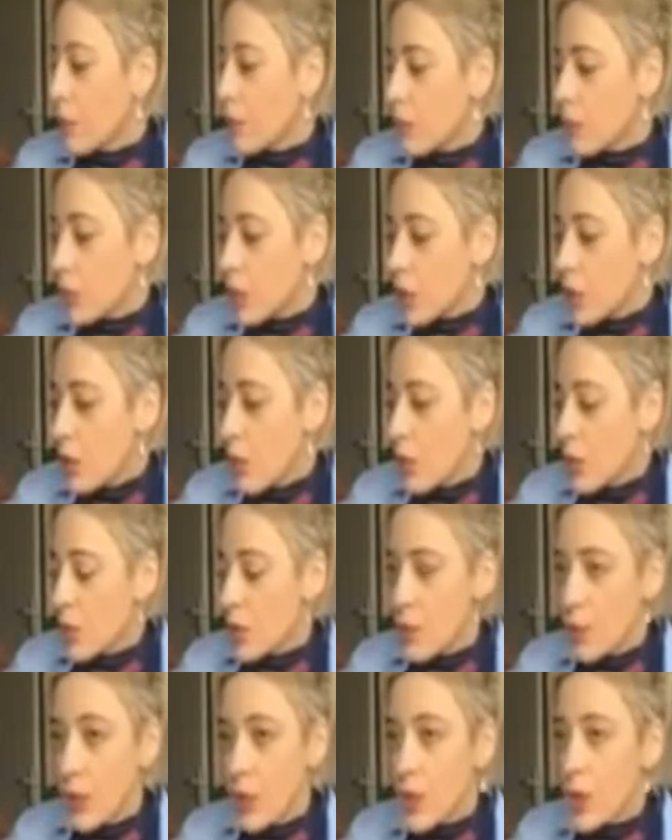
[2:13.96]
she
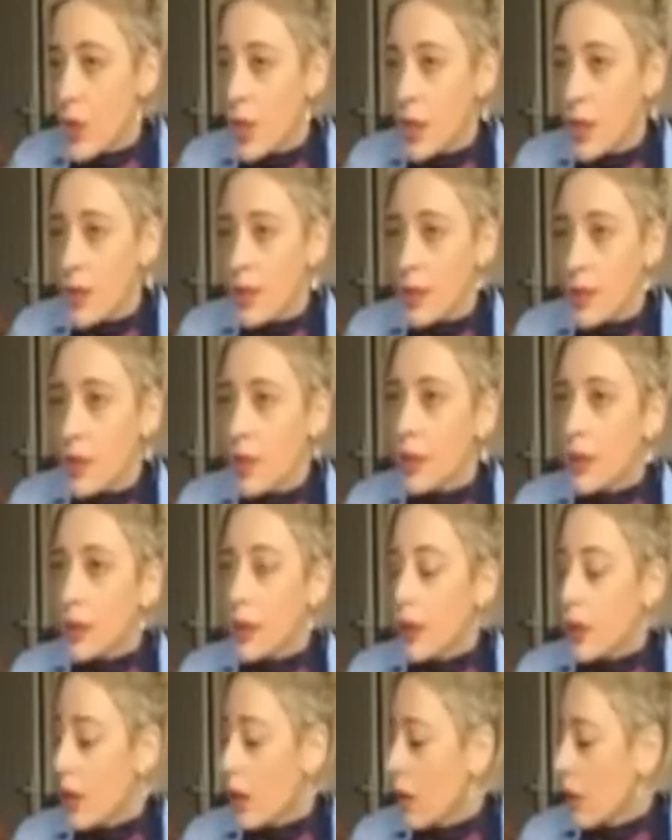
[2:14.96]
was speechless.
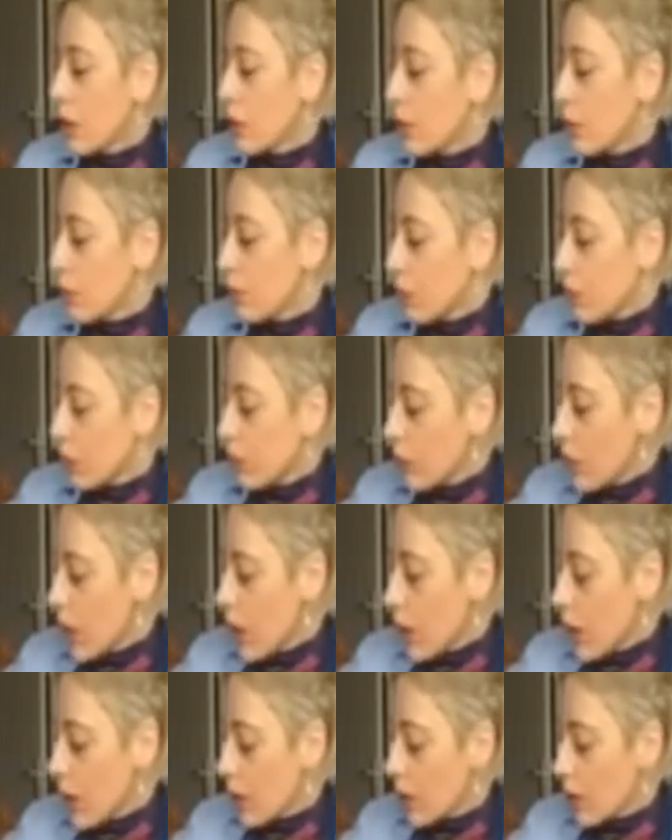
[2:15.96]

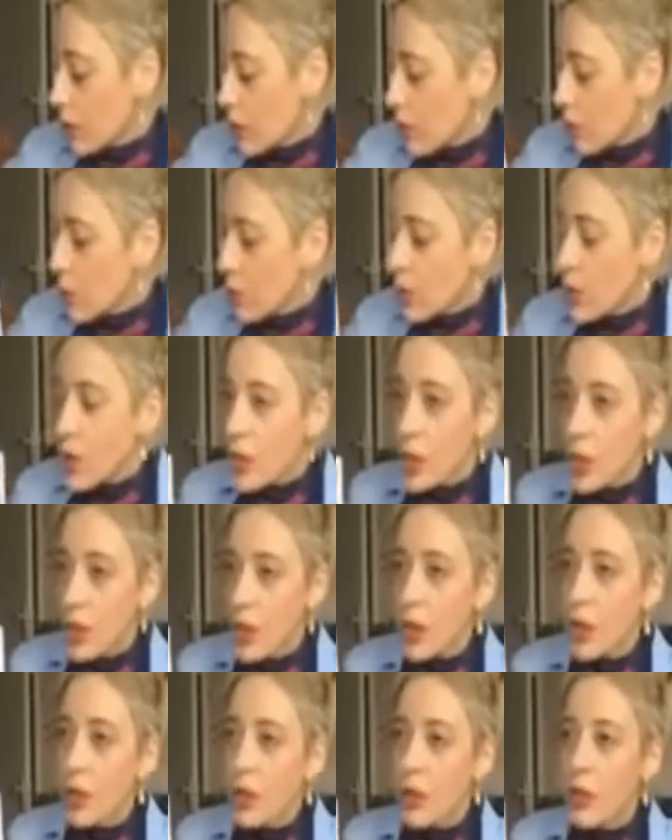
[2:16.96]
And you see
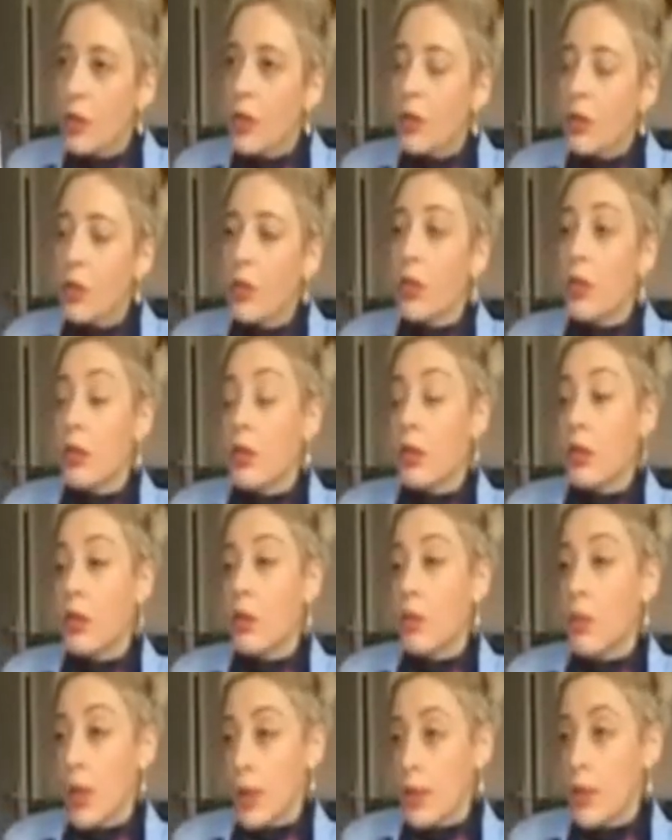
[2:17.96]
in
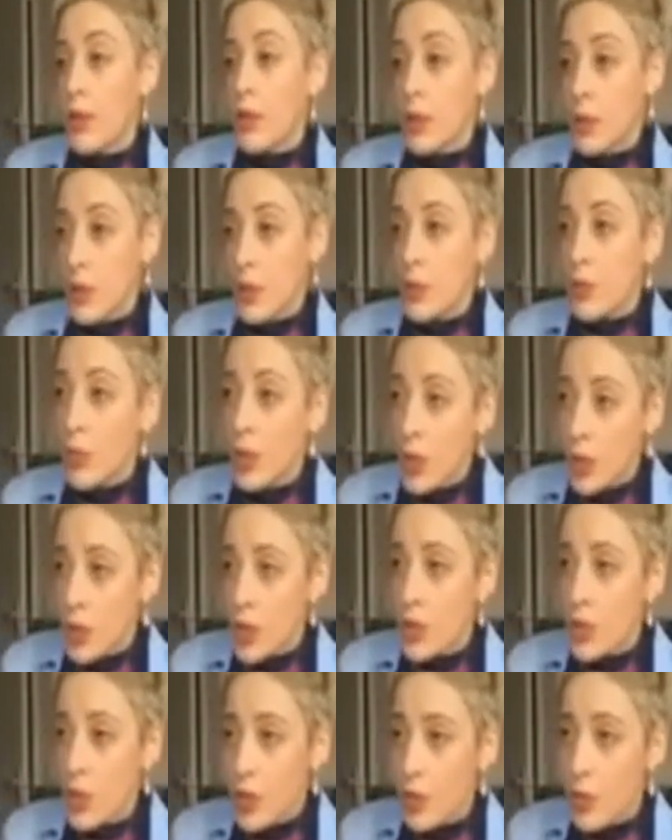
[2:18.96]
what
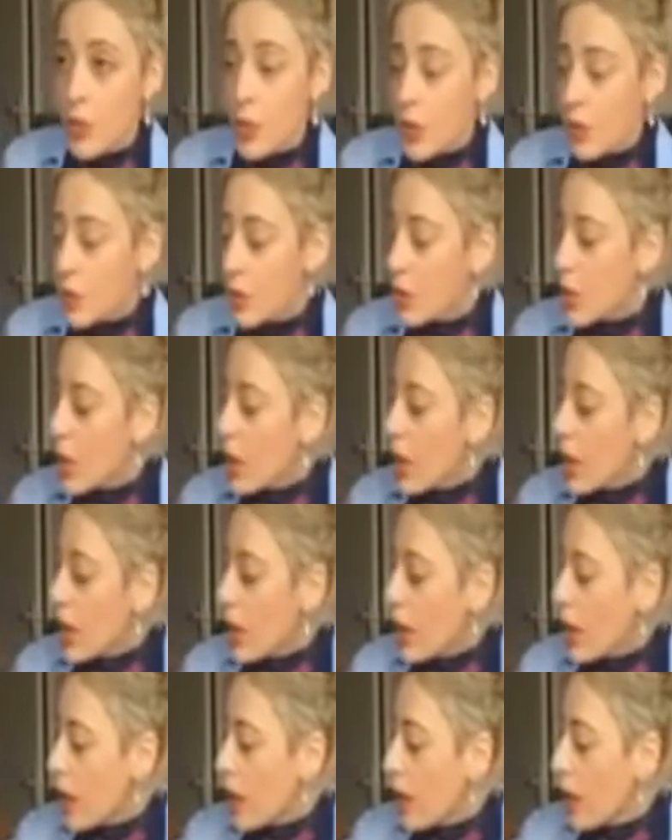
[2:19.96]
situation she was,
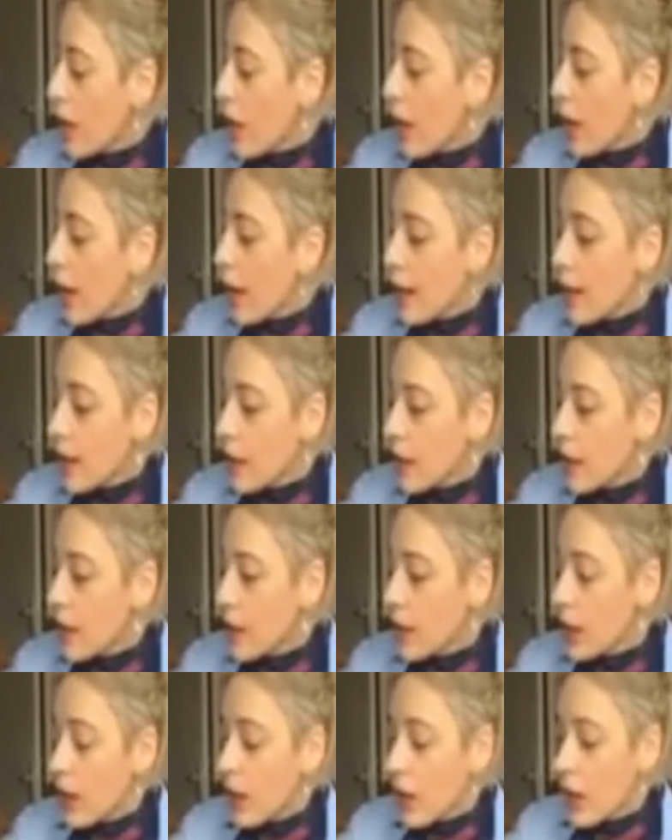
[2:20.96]
and
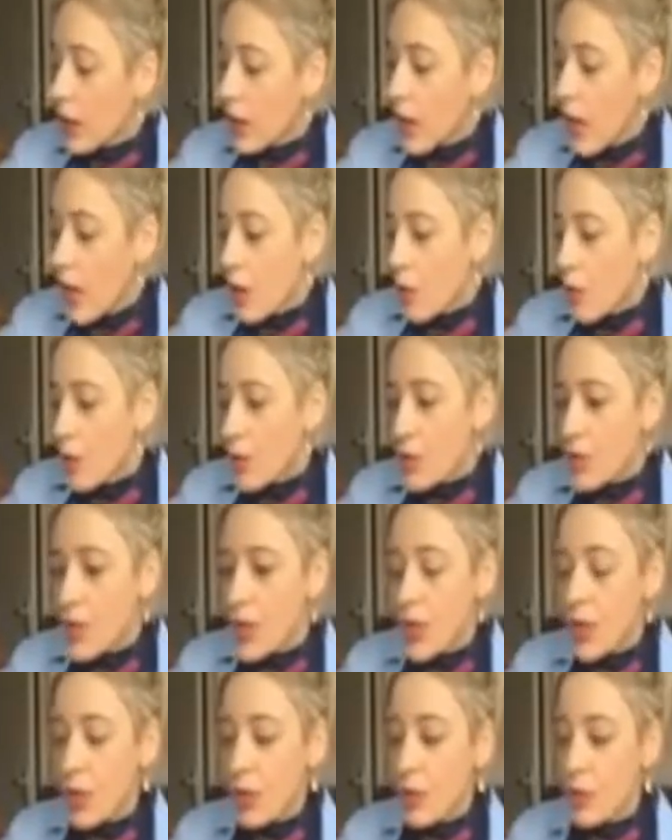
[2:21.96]
I was
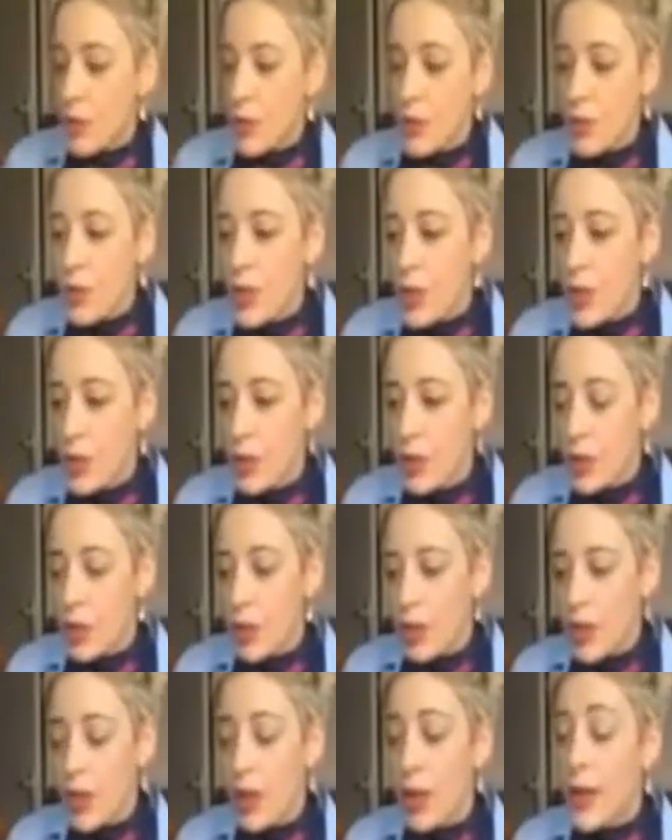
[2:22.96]
there doing
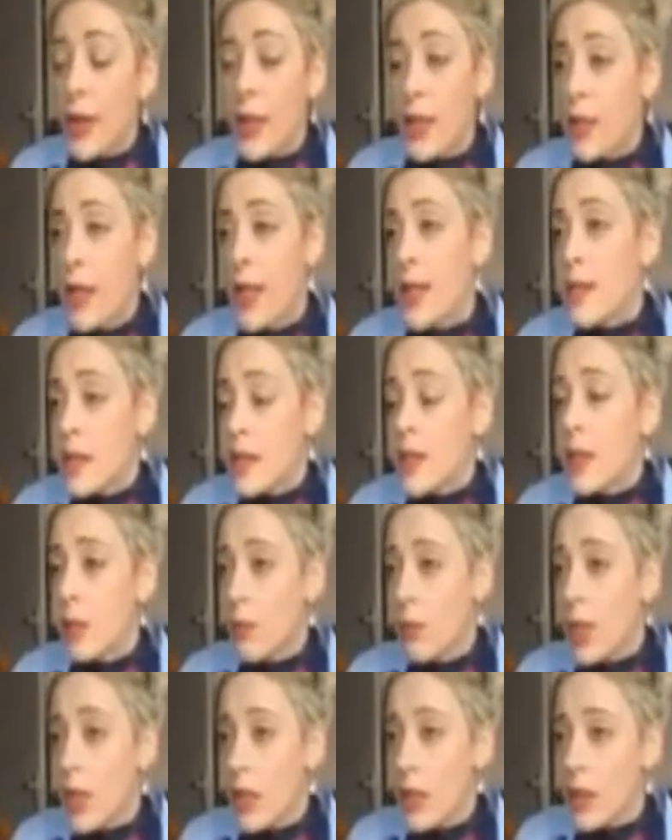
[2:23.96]
less than a
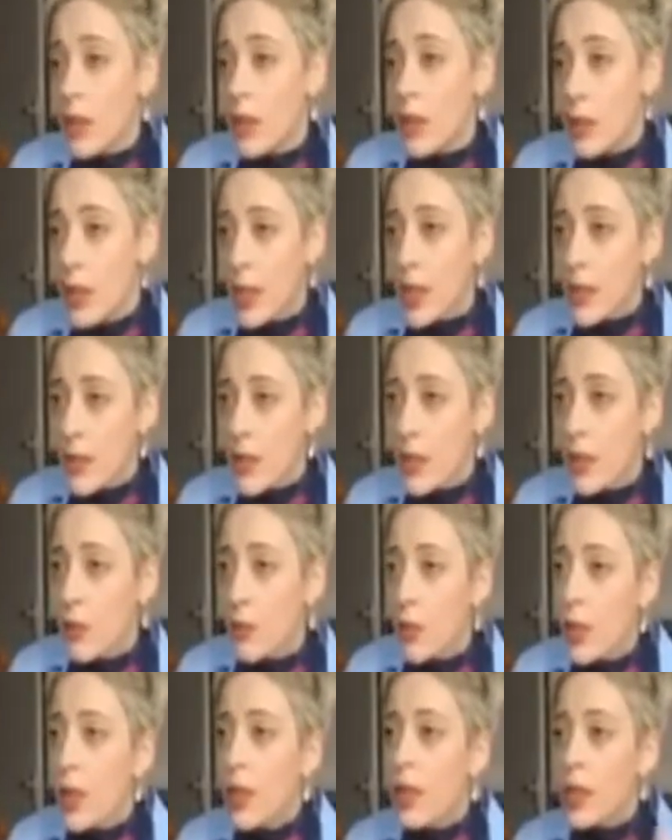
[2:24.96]

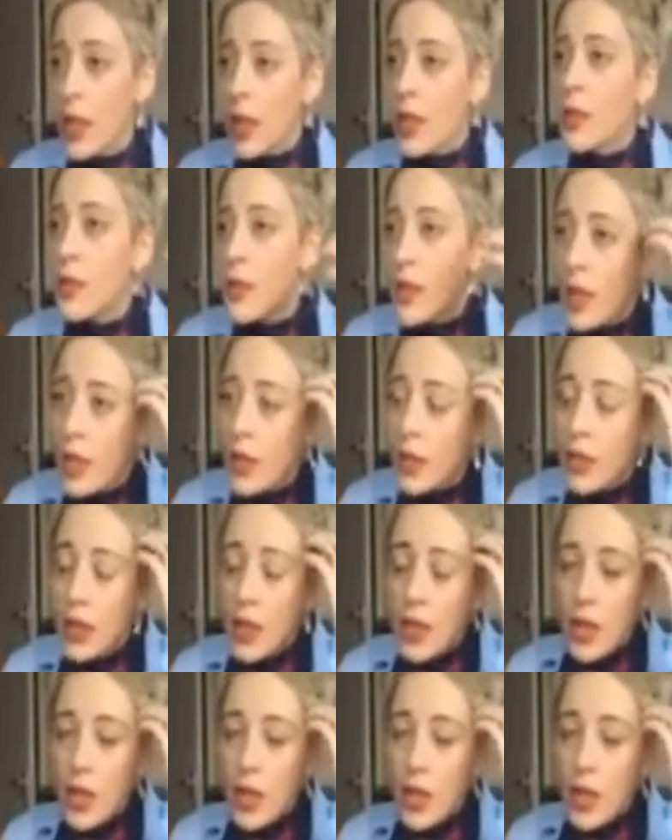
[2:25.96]
minute, and then